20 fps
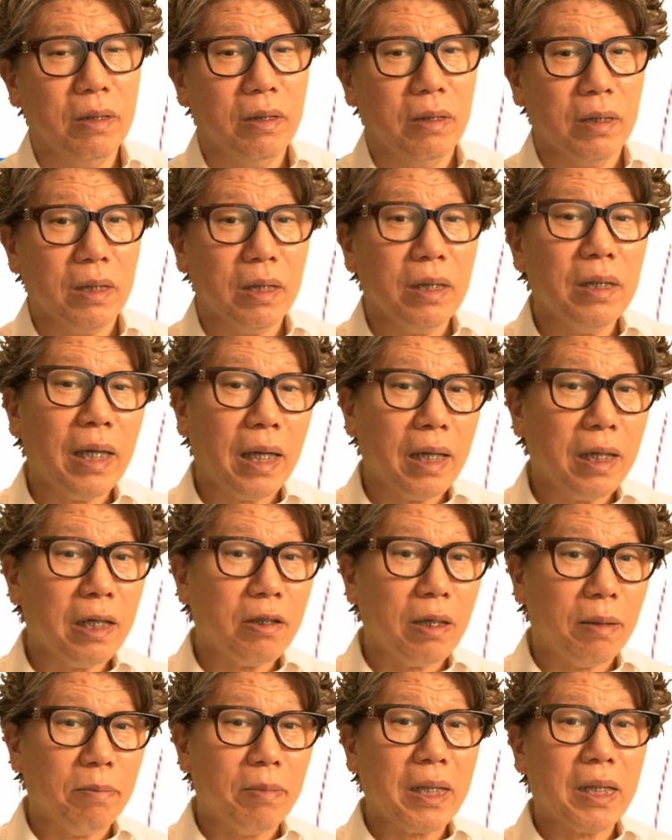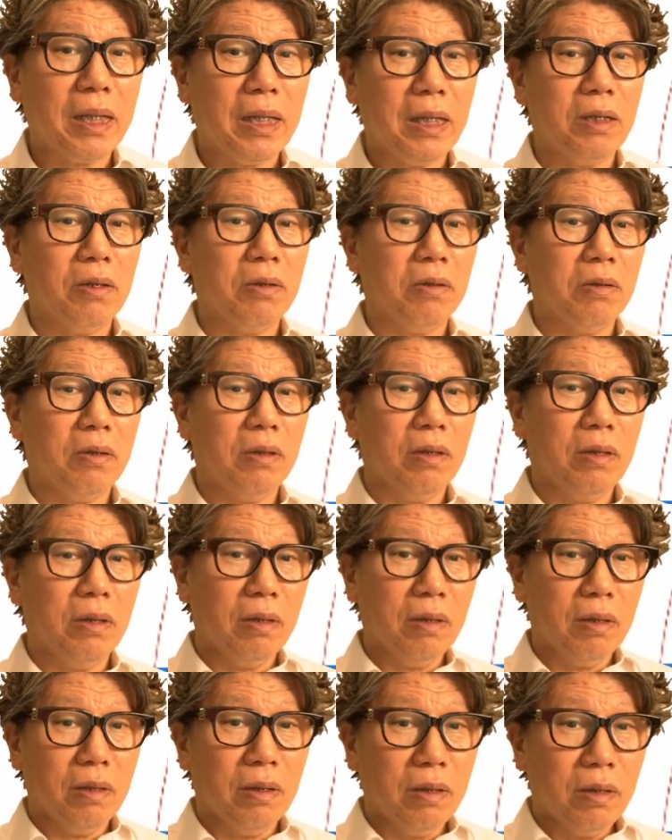This will not be correct at all.
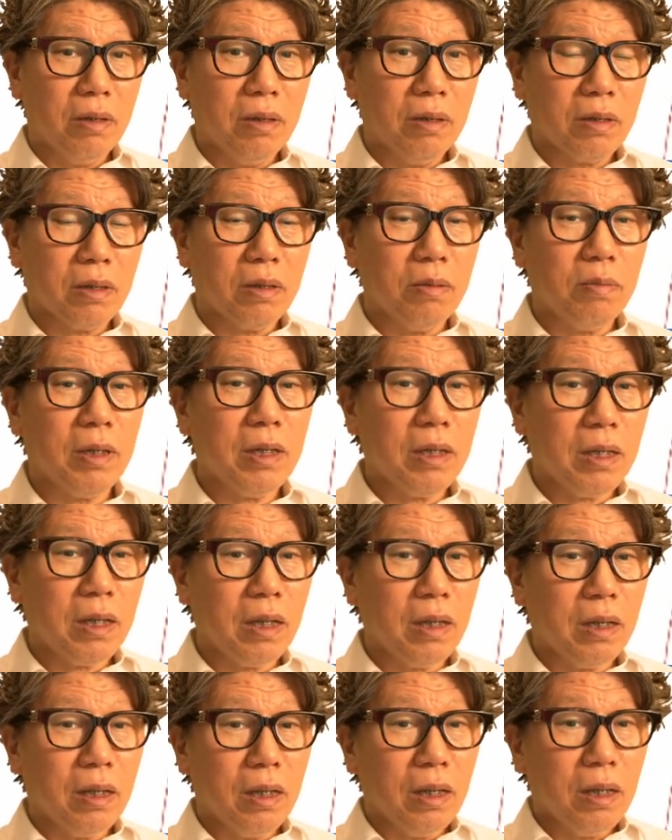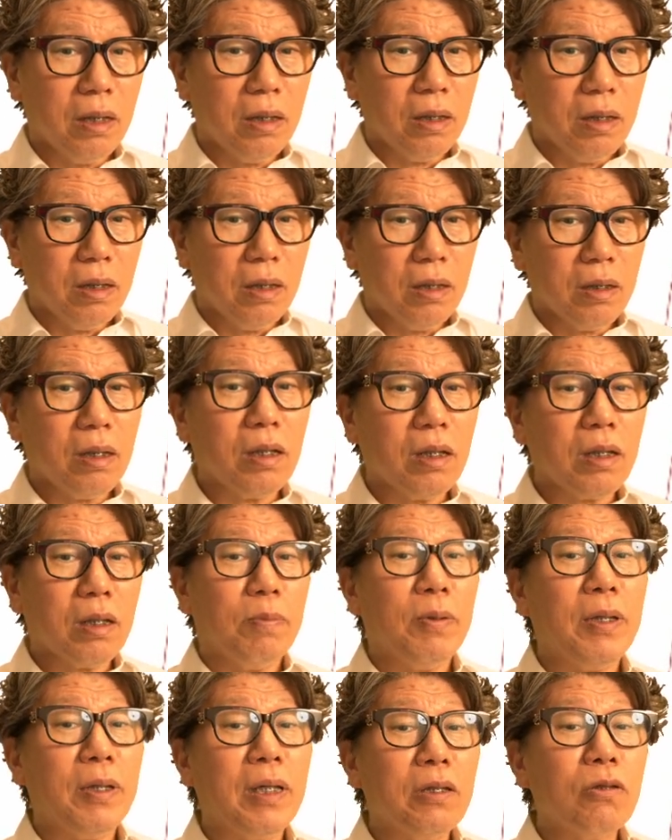Then, almost all will
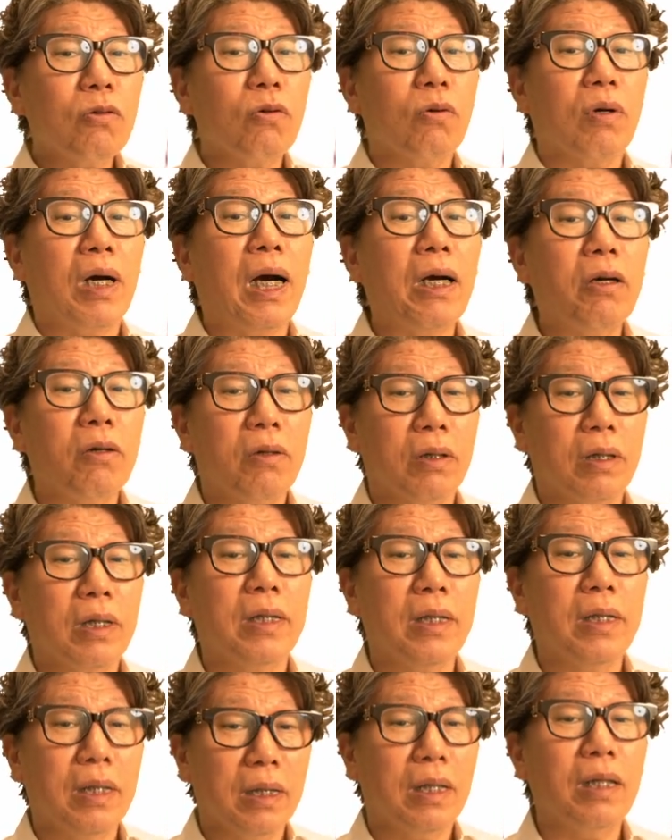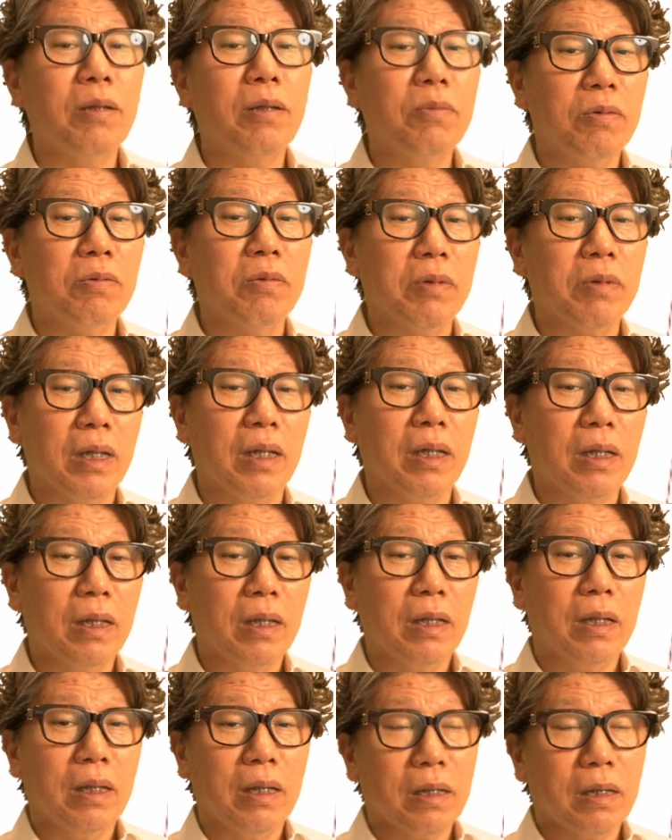tend towards the side where the jaw is more
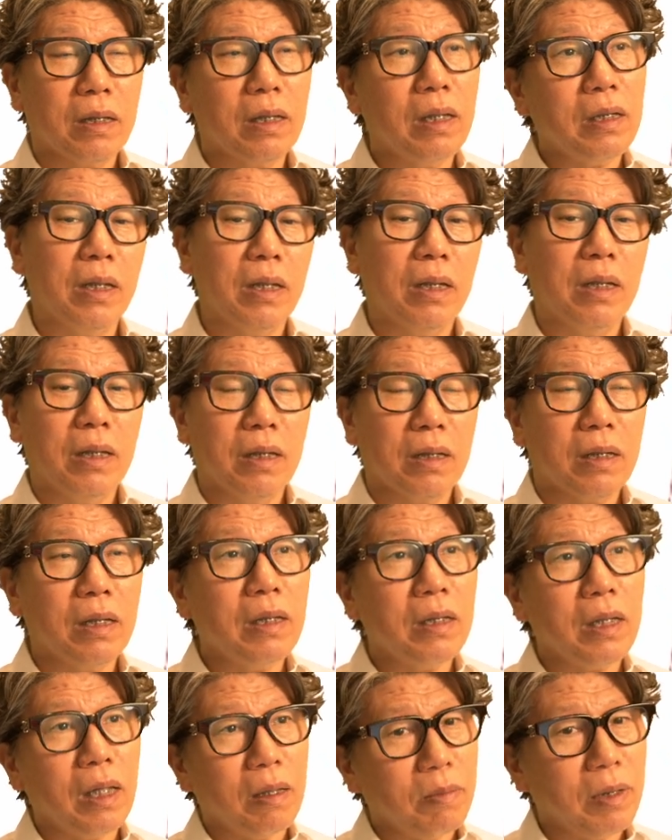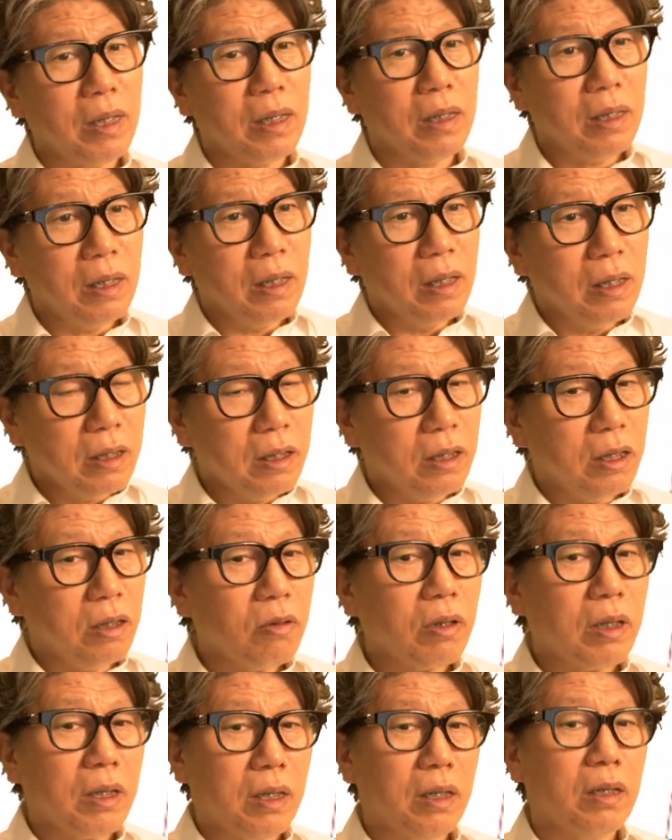comfortable. So I believe it was probably
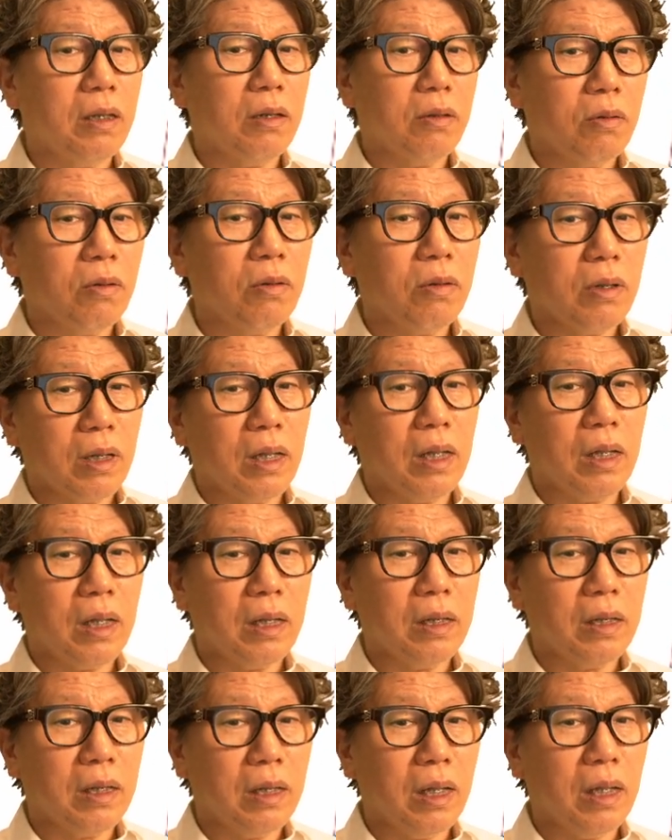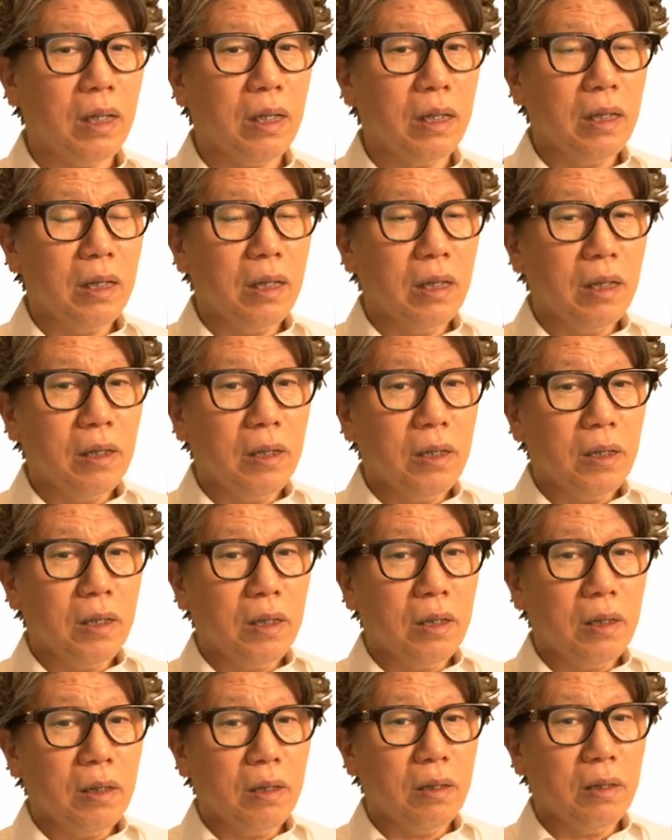treated, as I recall.
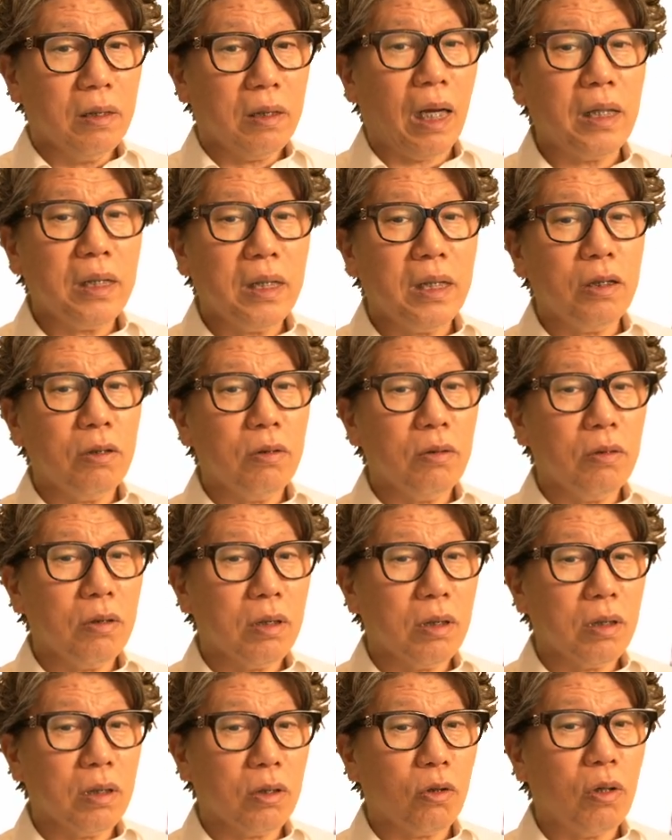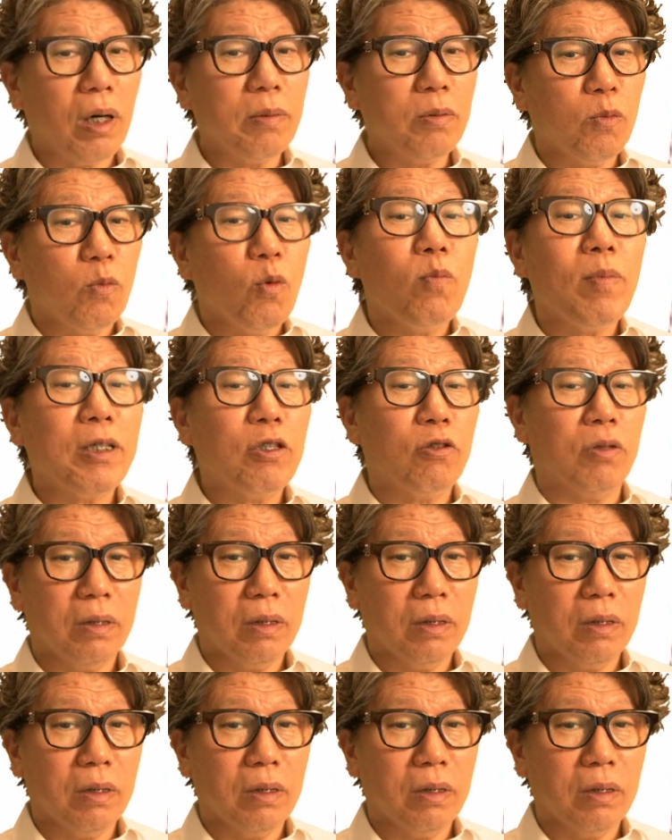He couldn't align the occlusion again.